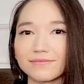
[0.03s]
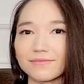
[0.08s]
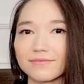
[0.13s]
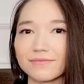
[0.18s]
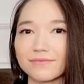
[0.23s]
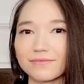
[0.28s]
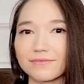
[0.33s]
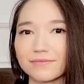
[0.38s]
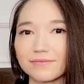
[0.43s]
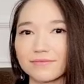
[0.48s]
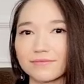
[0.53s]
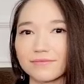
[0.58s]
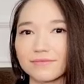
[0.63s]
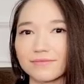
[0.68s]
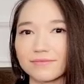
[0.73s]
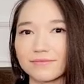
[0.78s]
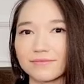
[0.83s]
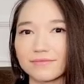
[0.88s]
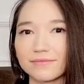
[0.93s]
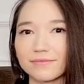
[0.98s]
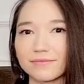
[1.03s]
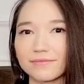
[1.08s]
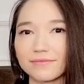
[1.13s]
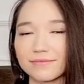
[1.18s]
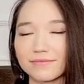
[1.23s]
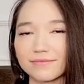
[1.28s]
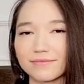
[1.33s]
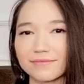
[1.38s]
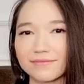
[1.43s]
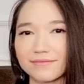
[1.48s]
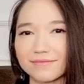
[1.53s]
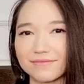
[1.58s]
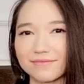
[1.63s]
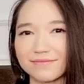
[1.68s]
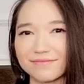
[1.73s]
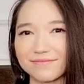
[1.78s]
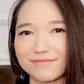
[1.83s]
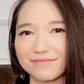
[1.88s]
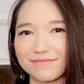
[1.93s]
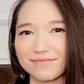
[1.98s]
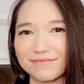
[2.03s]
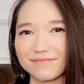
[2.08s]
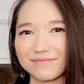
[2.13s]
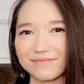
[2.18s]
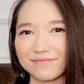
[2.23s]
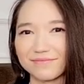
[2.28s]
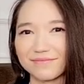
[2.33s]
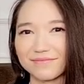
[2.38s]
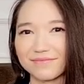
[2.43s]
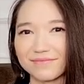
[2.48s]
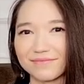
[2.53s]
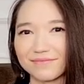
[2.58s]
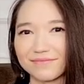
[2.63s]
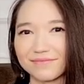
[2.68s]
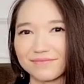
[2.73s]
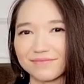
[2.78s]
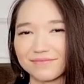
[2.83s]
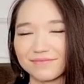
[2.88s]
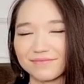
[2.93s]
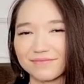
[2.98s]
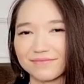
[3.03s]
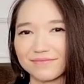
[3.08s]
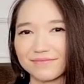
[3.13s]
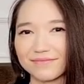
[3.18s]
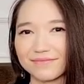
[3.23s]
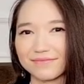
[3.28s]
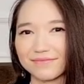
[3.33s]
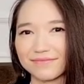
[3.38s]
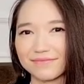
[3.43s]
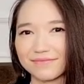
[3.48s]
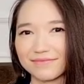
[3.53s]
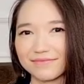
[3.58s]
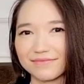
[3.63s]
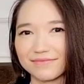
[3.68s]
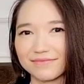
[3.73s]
(not speaking)